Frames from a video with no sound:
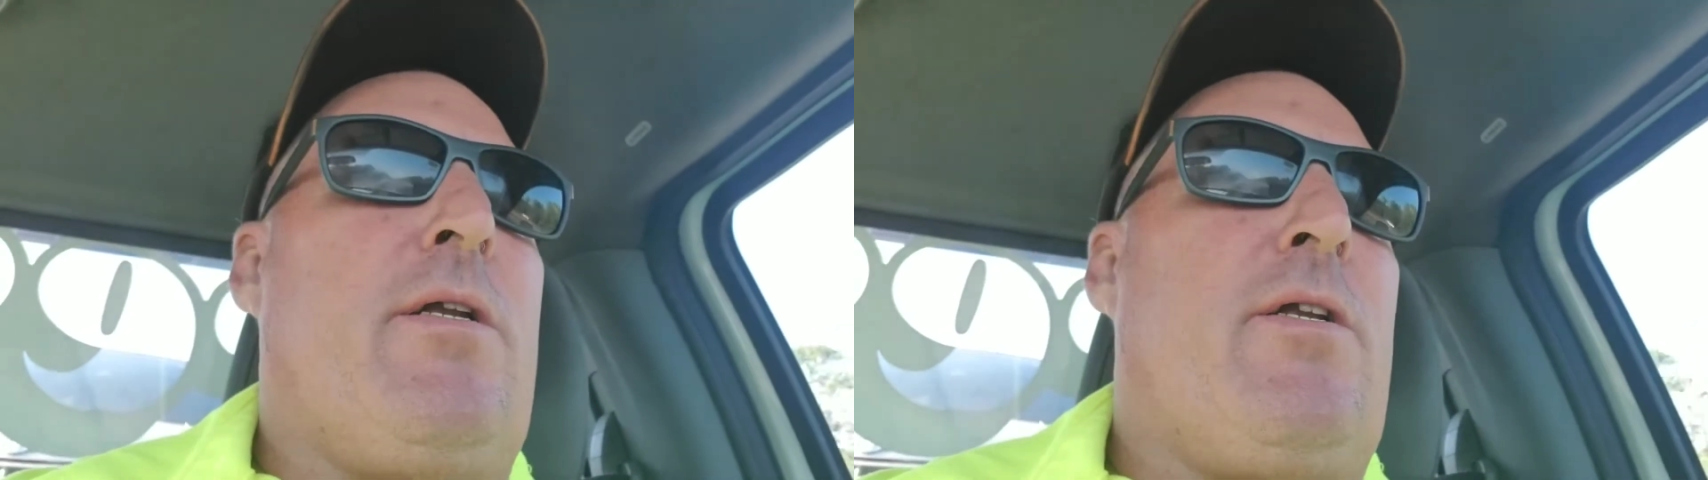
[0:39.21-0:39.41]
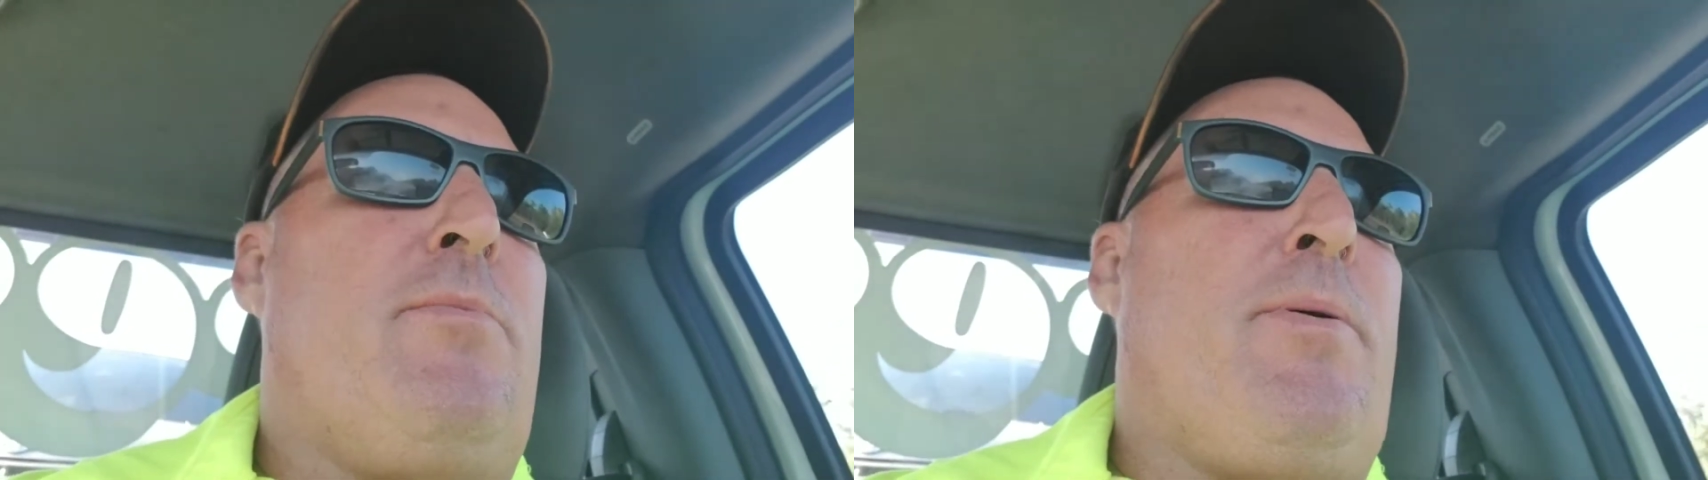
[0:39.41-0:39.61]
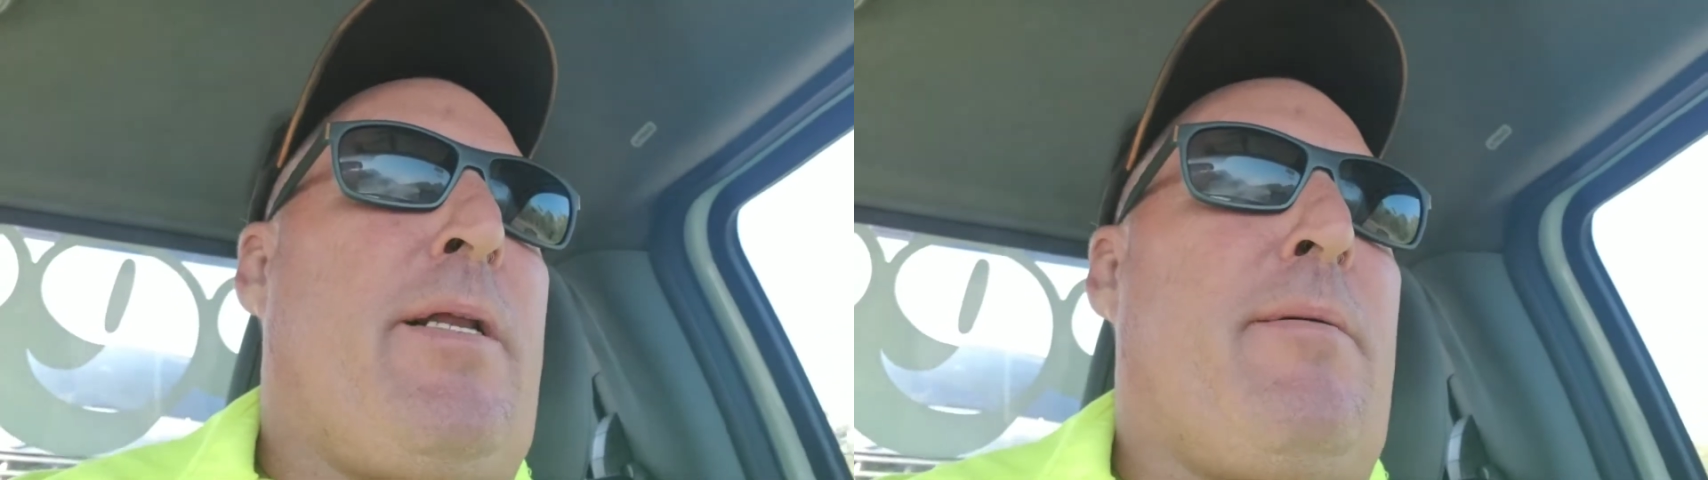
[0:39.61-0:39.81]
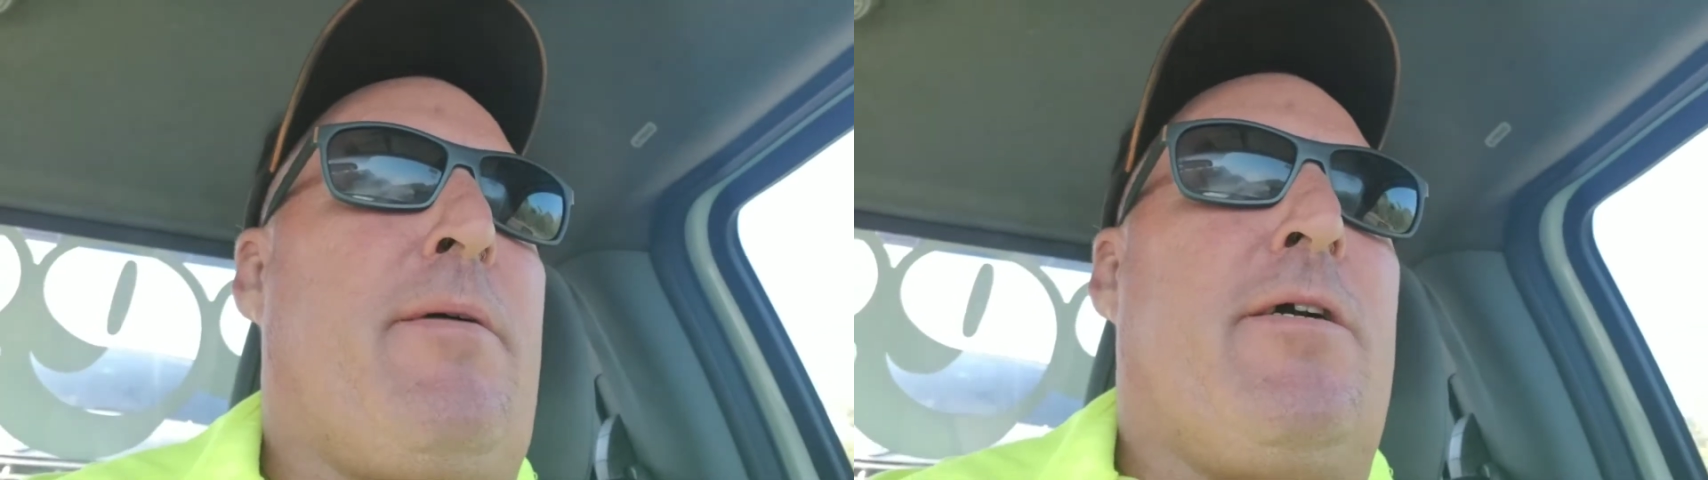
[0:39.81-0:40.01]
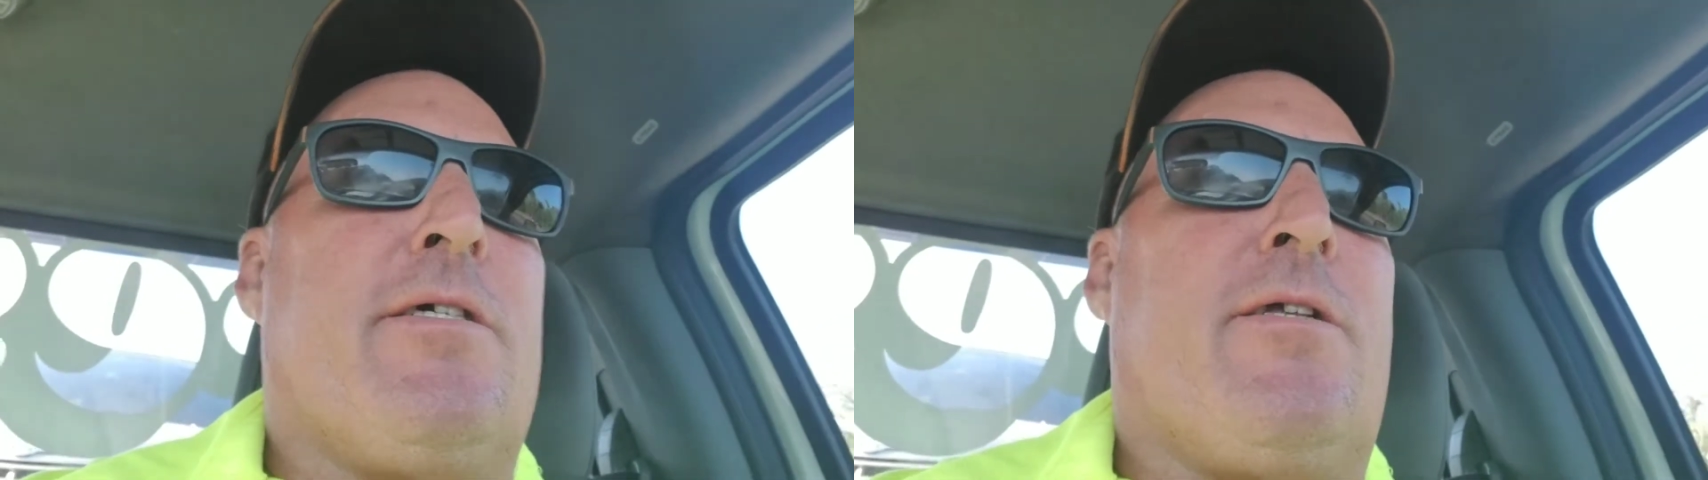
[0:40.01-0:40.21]
and picking up
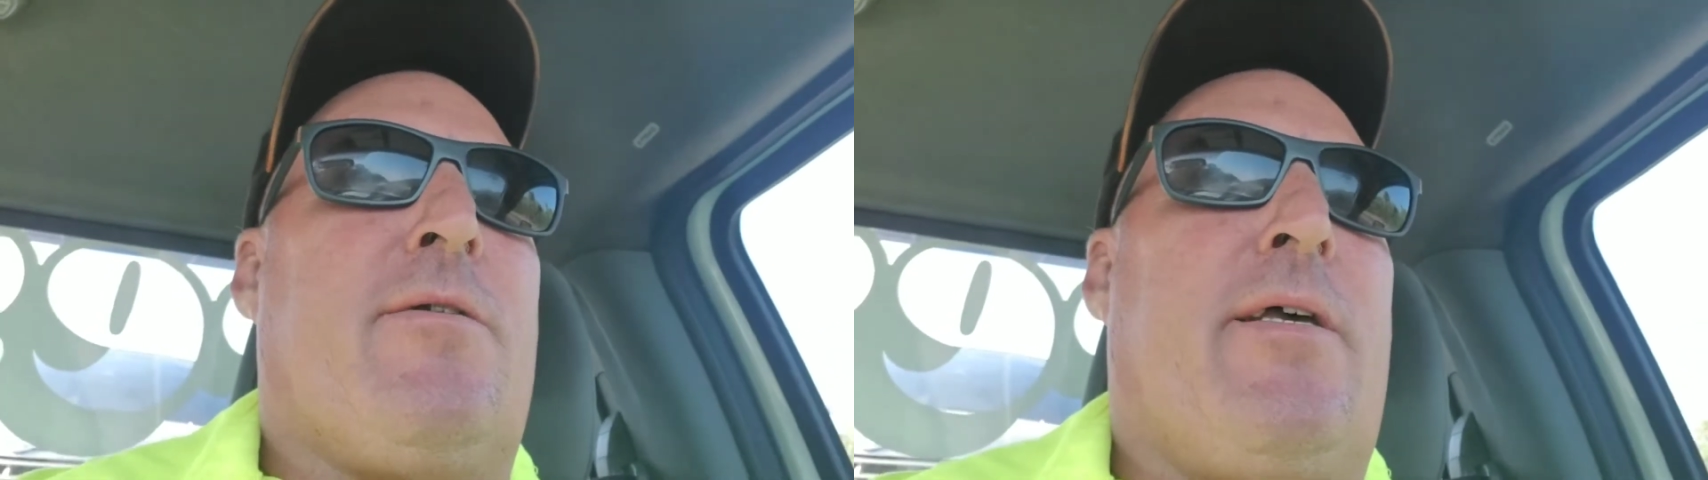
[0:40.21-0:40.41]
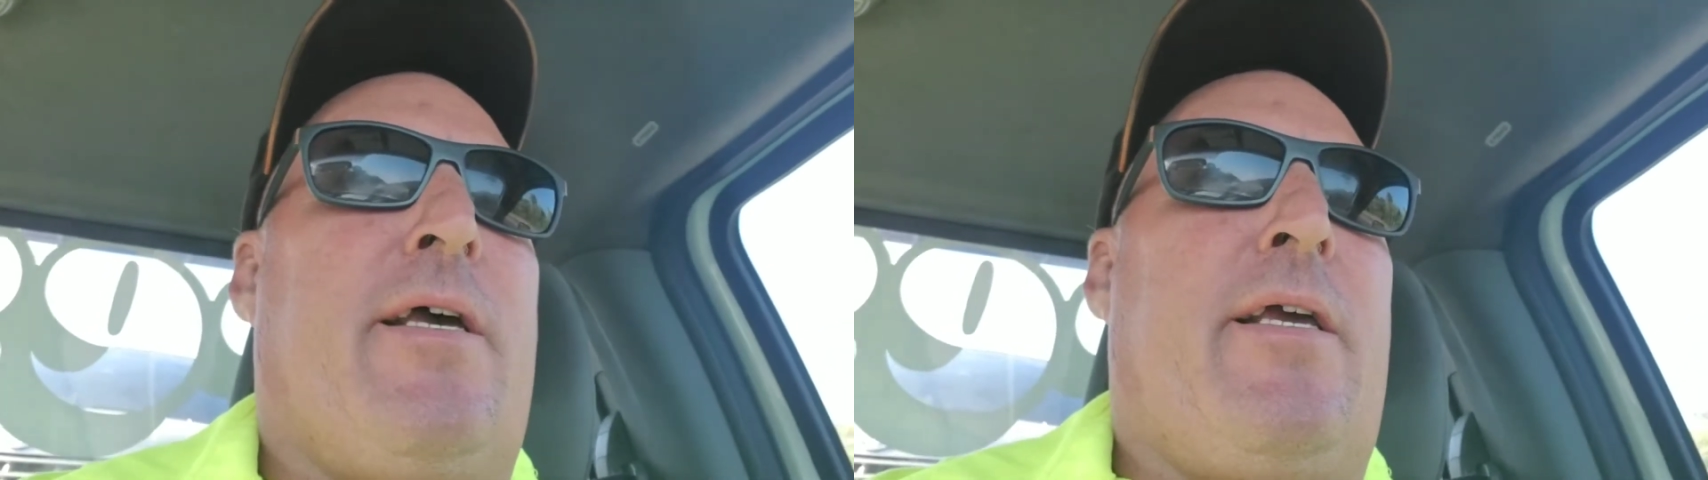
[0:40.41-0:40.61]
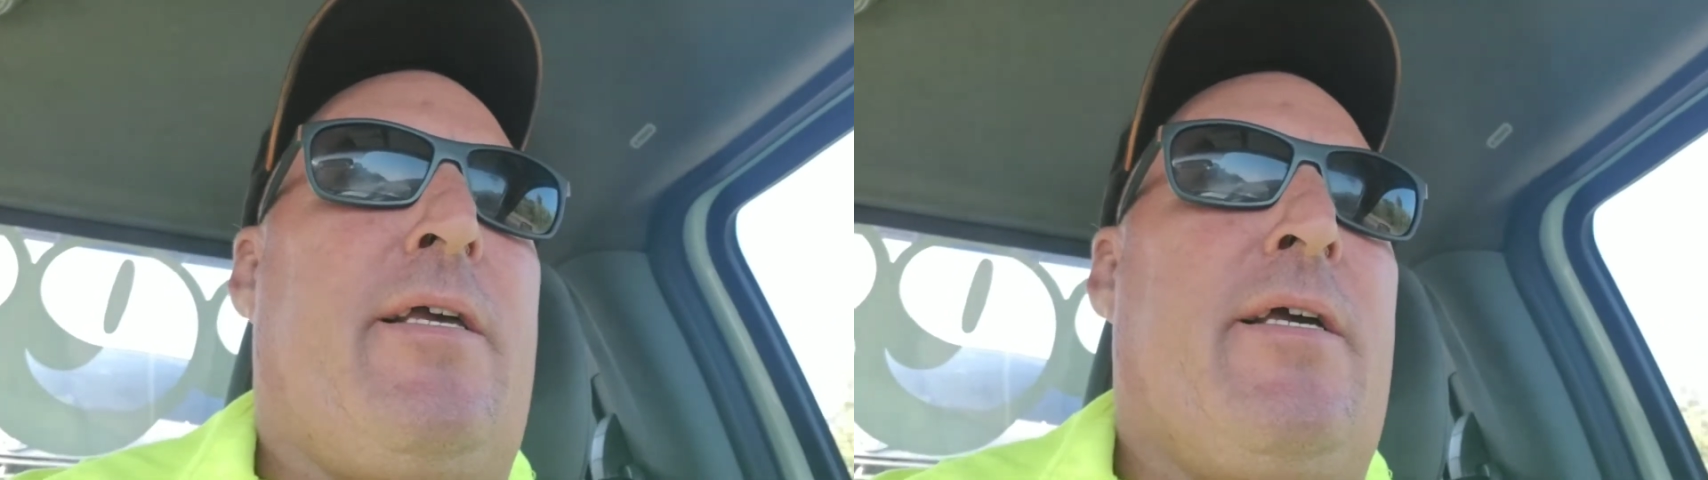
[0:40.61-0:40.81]
cars all day,